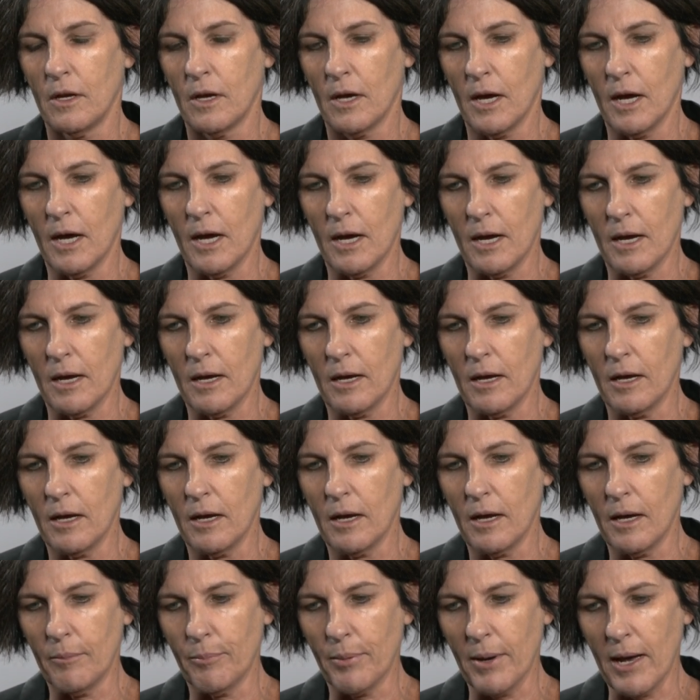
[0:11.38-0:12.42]
uh,
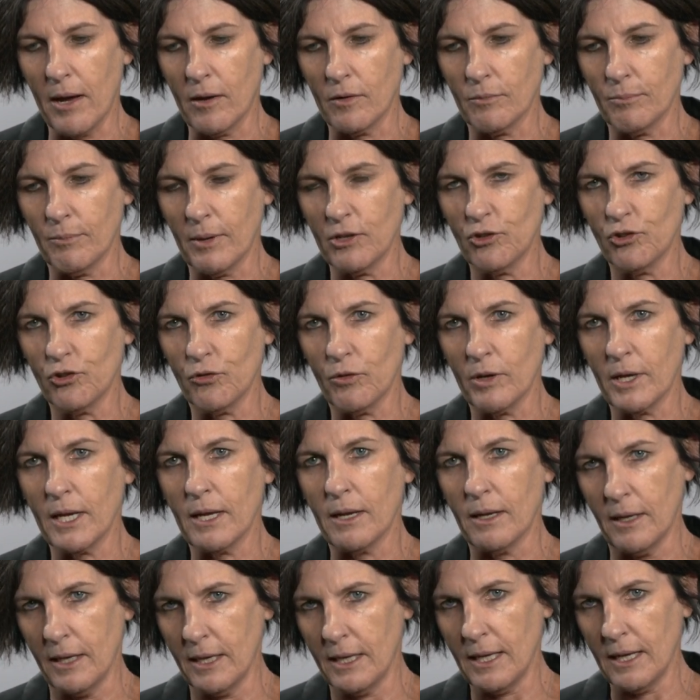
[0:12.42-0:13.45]
about measuring
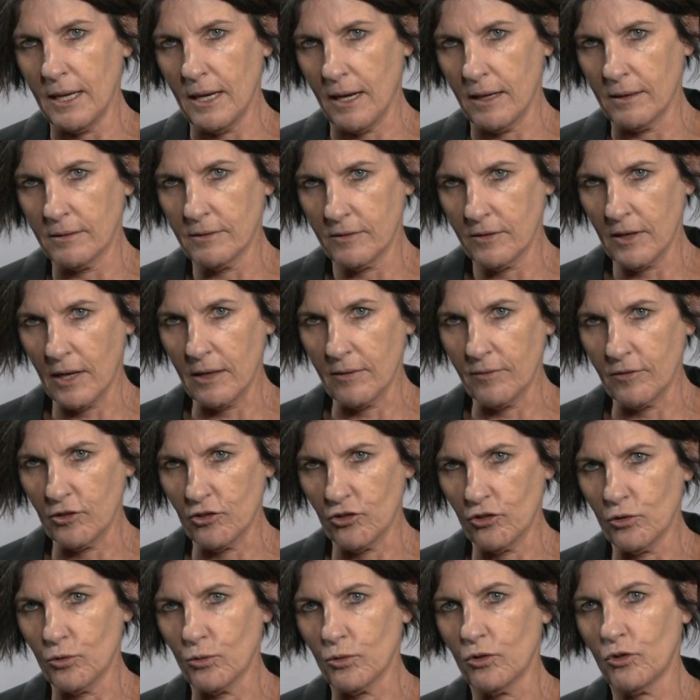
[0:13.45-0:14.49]
linear
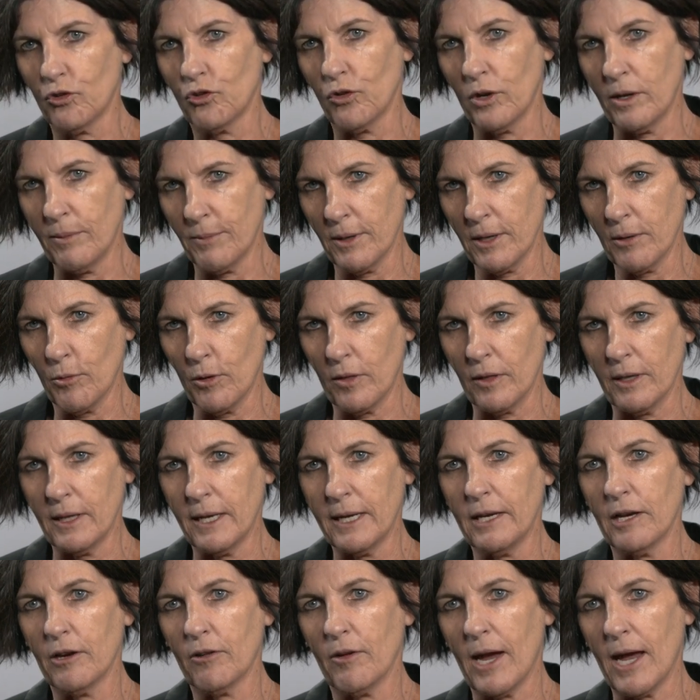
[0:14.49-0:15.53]
television or streaming with
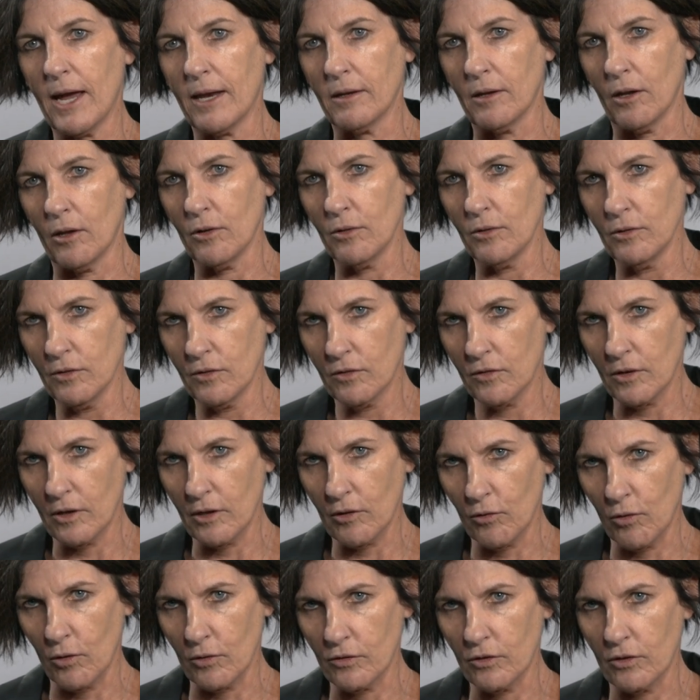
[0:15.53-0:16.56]
linear ad loads
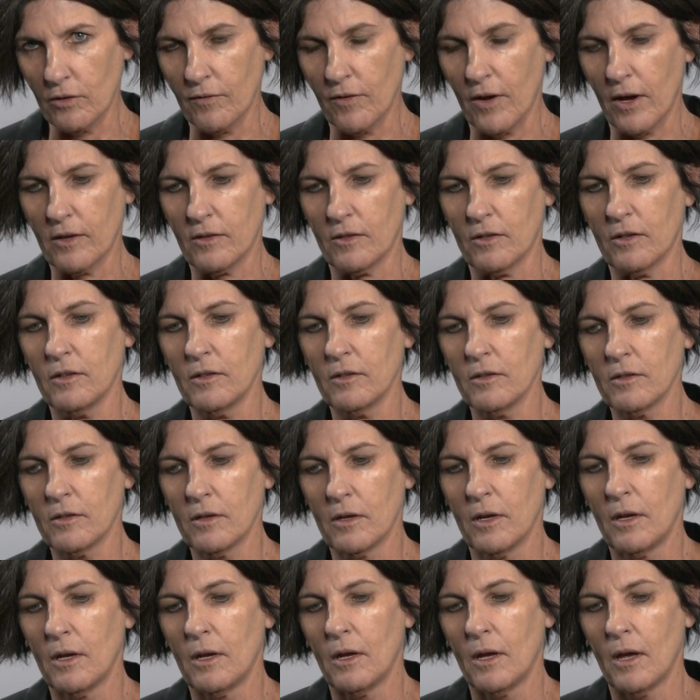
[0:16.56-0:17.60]
across devices.
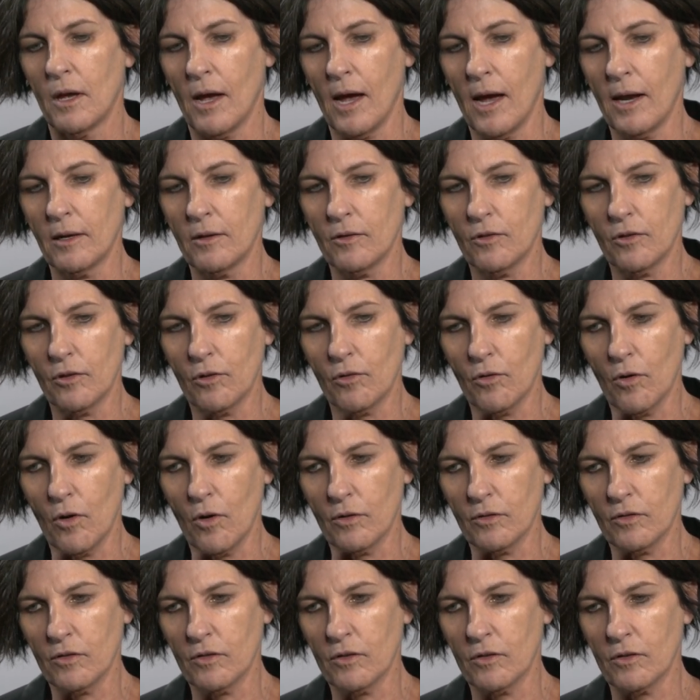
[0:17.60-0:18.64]
And it's
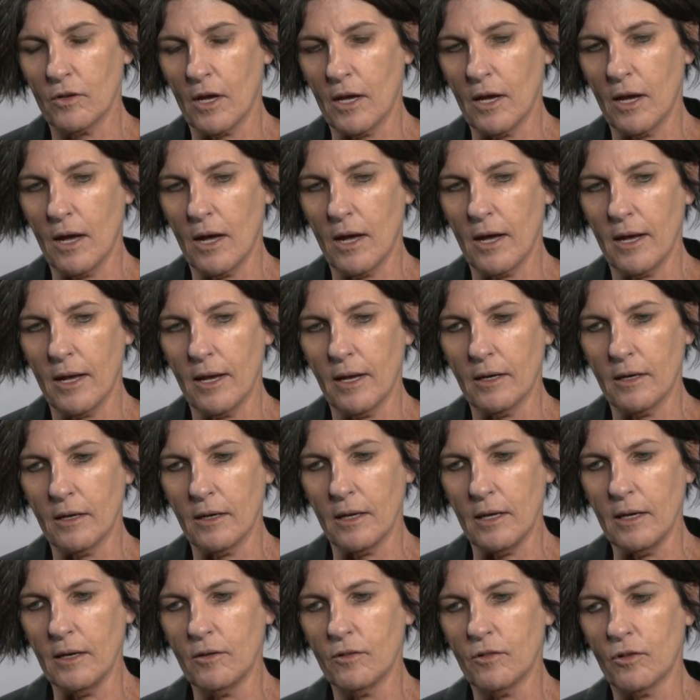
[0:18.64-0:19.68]
across, uh, and it
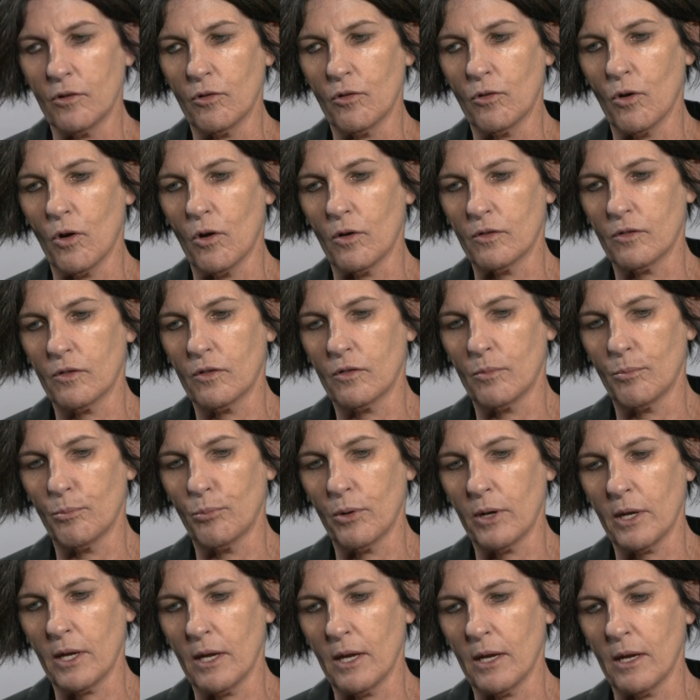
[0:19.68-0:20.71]
is across
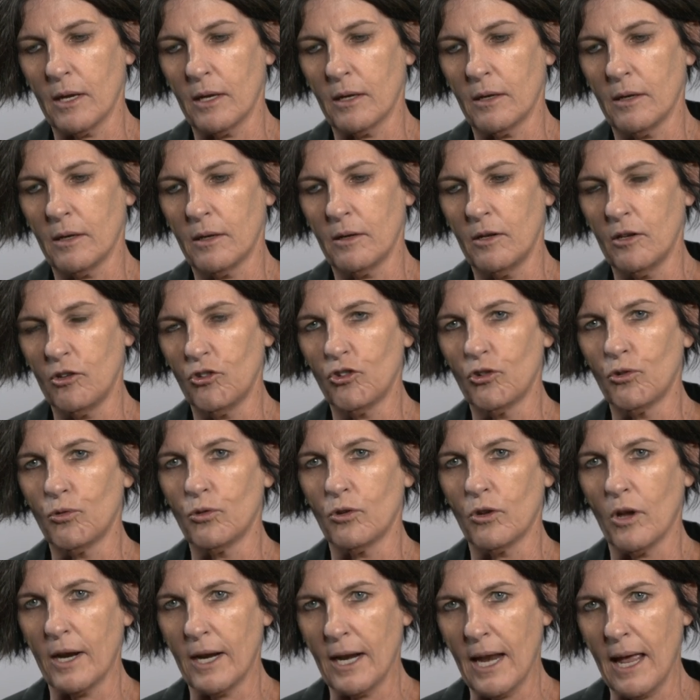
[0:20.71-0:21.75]
bringing digital
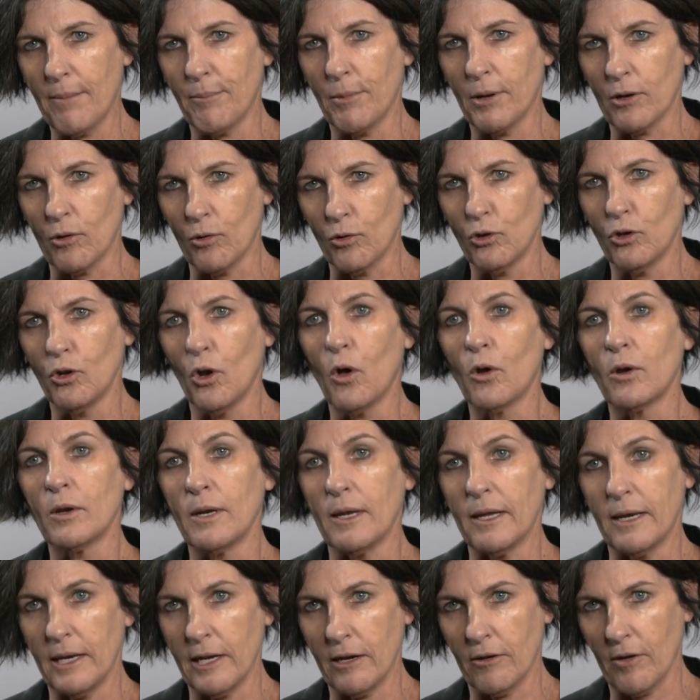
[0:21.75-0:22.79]
dynamic or
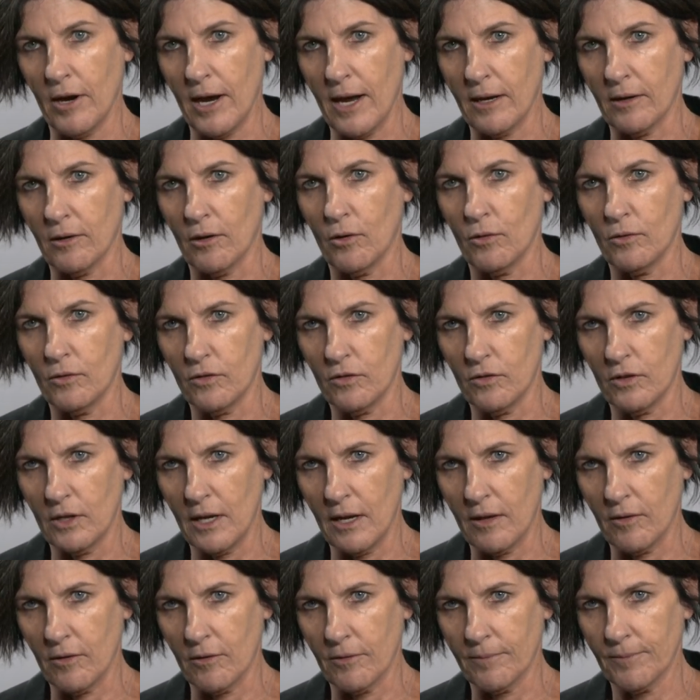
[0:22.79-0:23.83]
non-linear ad loads
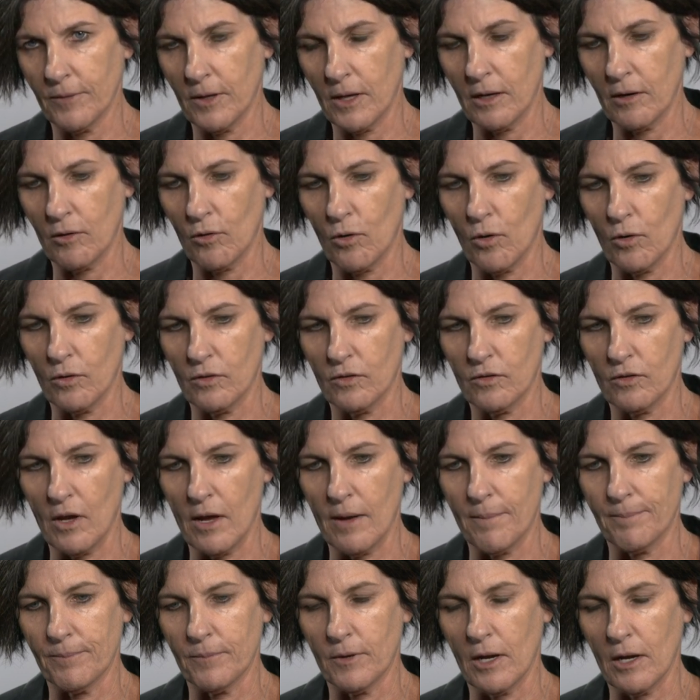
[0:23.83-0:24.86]
together across
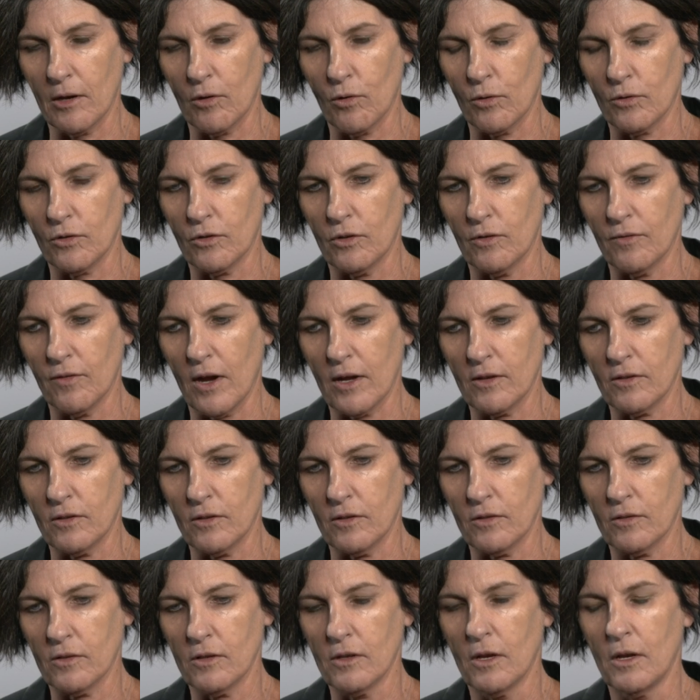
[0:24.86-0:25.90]
um, across
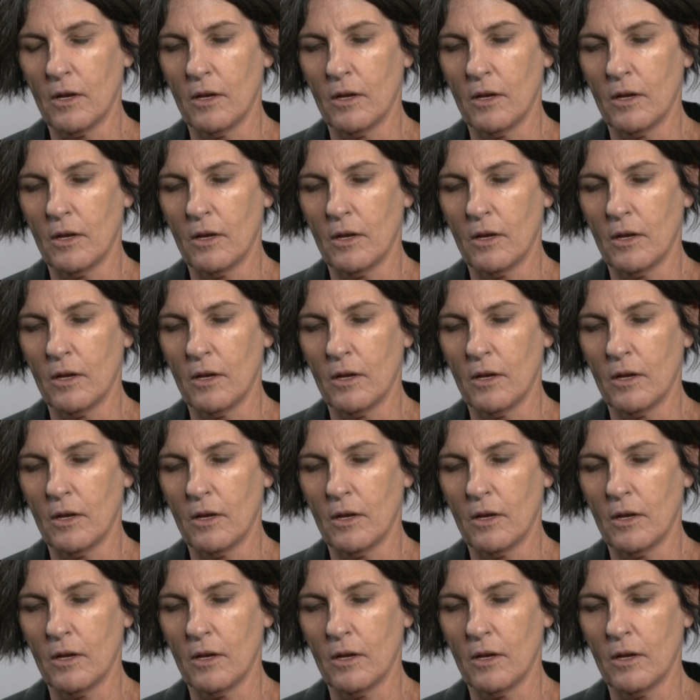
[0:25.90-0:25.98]
devices.